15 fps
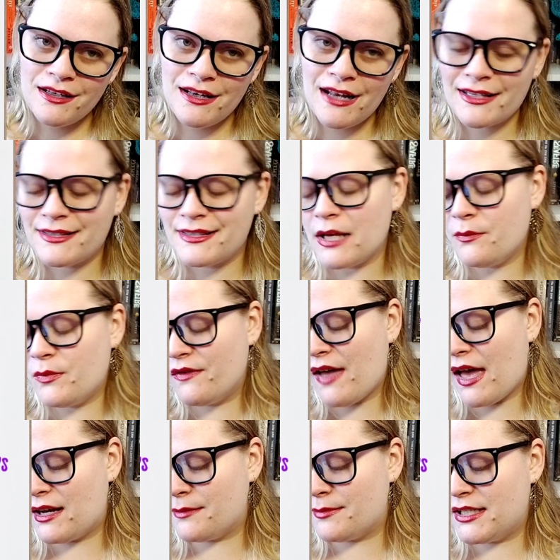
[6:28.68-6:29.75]
next type of
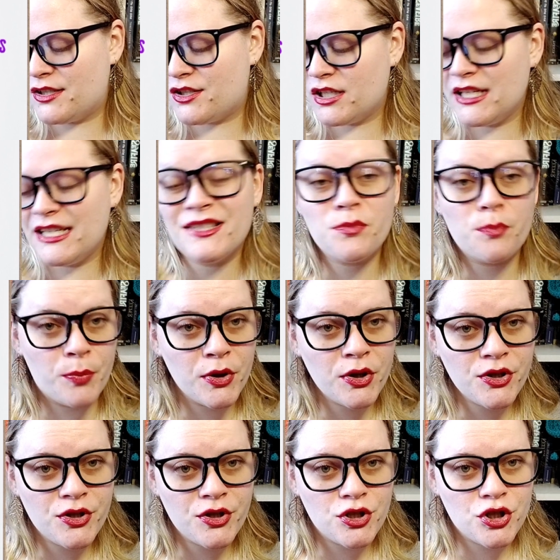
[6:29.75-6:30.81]
adaptation is
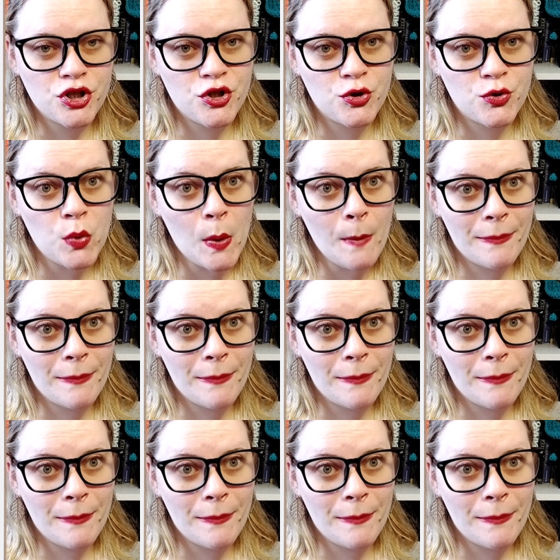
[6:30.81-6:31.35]
books to